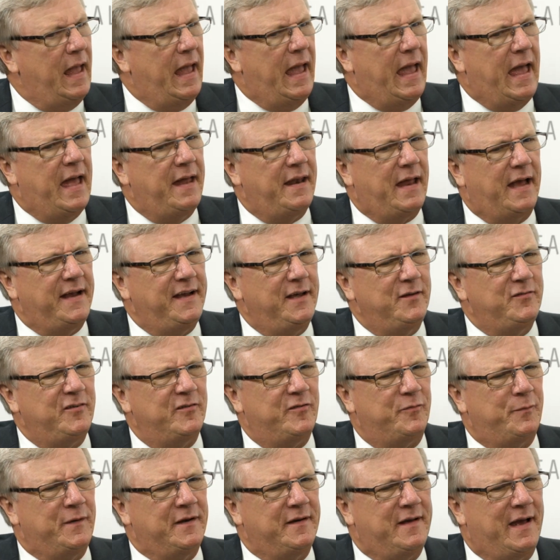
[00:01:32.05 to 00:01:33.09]
And I guess
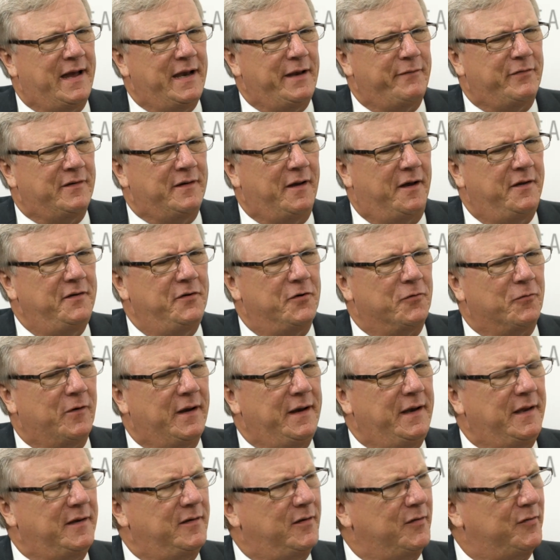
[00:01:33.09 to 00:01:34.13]
it's been kind of an
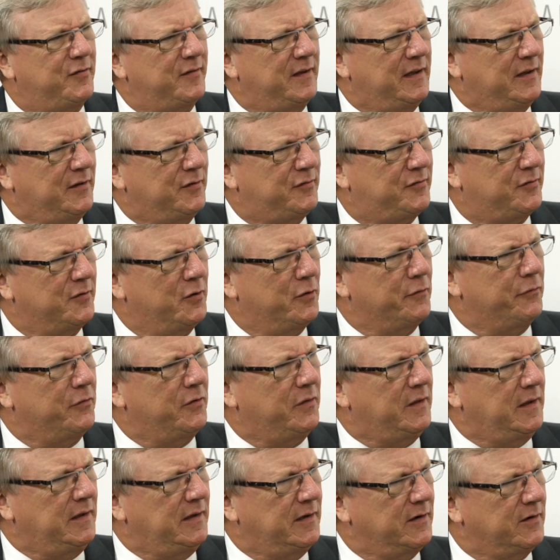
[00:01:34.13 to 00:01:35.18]
underrated disease over
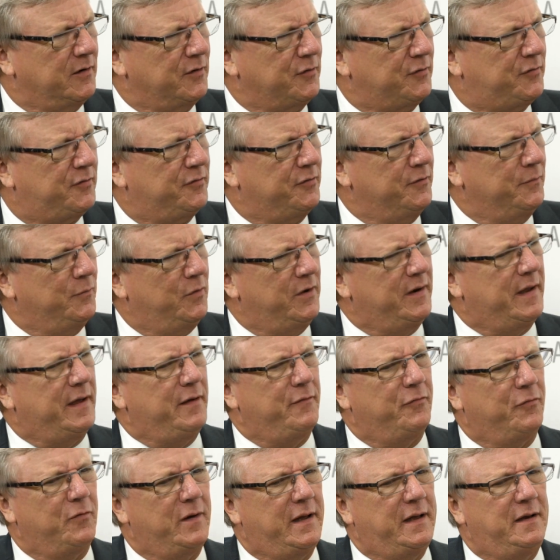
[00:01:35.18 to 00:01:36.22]
the years. From what
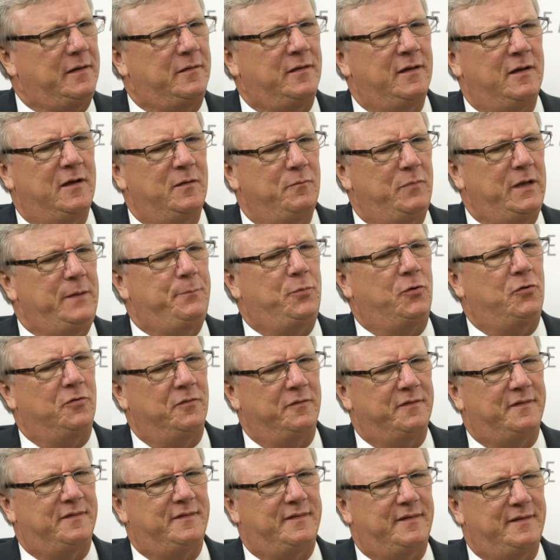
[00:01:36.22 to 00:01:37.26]
I've read,
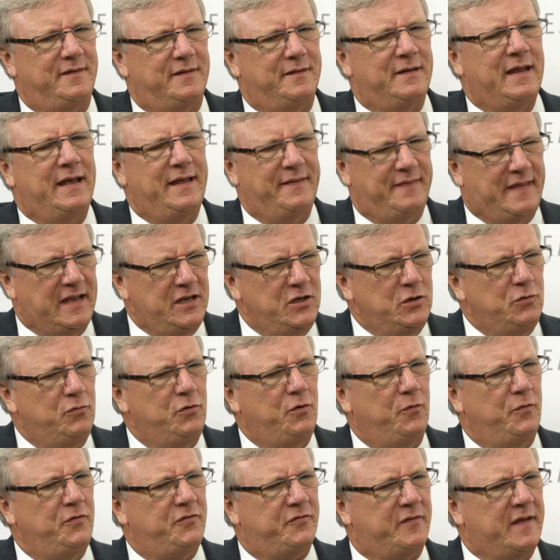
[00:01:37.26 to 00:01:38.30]
people, they knew
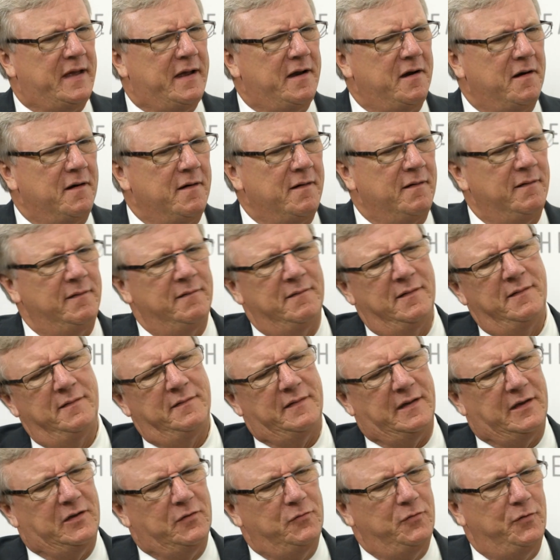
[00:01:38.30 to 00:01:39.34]
it was there,
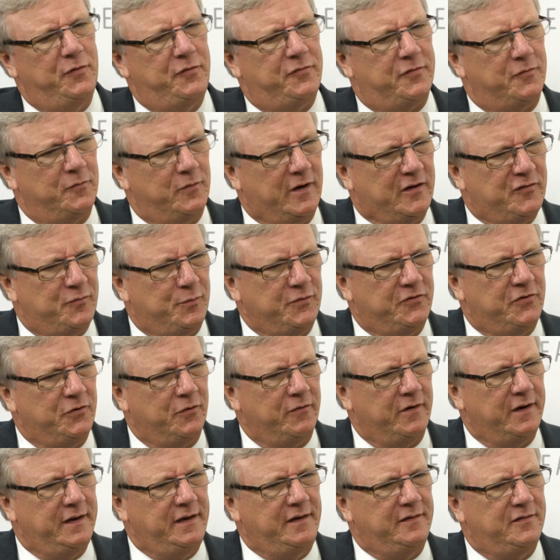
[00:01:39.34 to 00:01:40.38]
they knew it was a
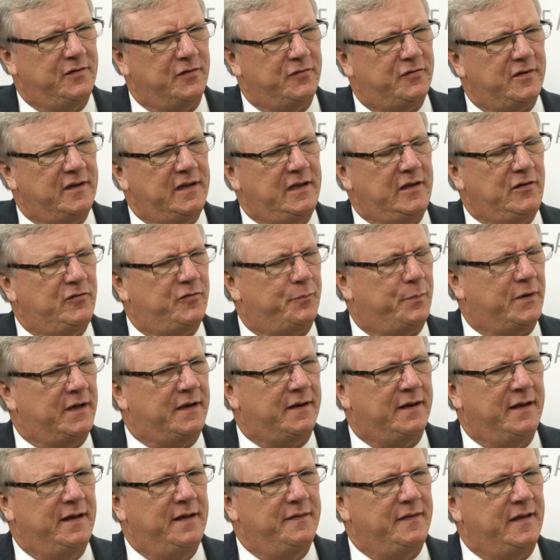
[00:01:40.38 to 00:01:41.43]
respiratory disease,
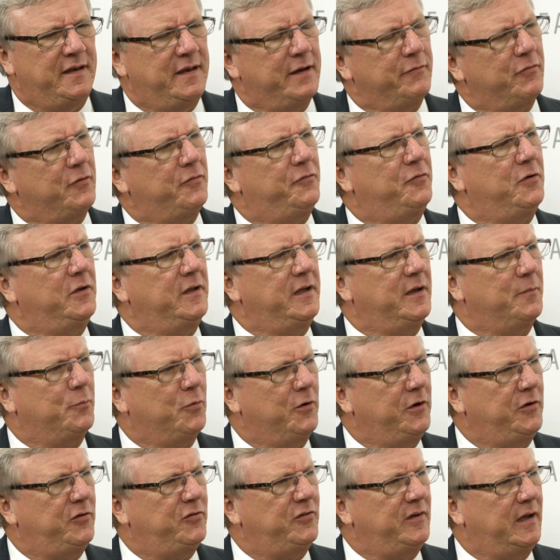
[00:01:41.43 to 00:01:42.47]
but they never fully
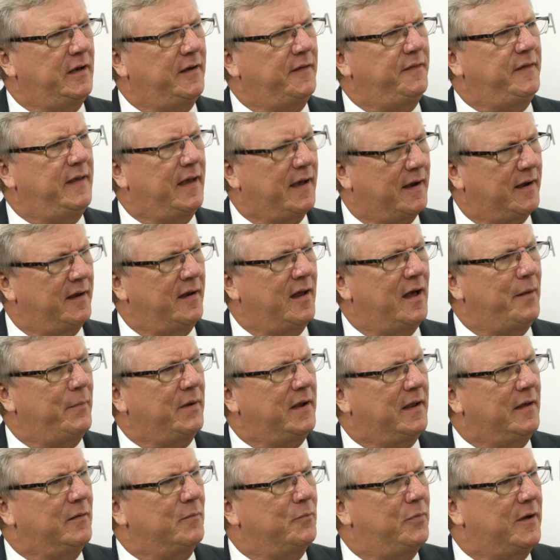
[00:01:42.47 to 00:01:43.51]
appreciated the
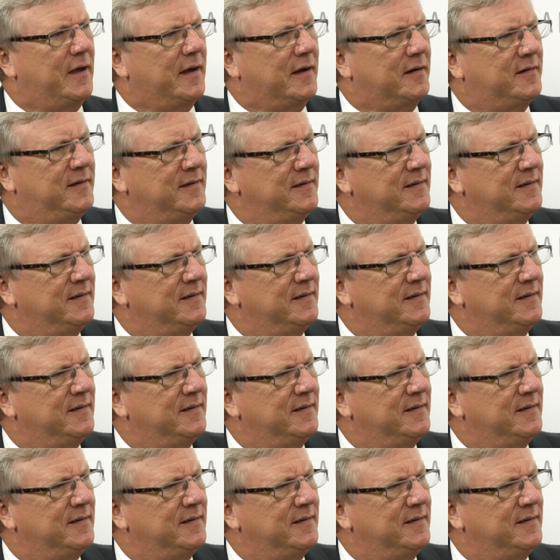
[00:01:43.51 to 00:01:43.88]
economic impact.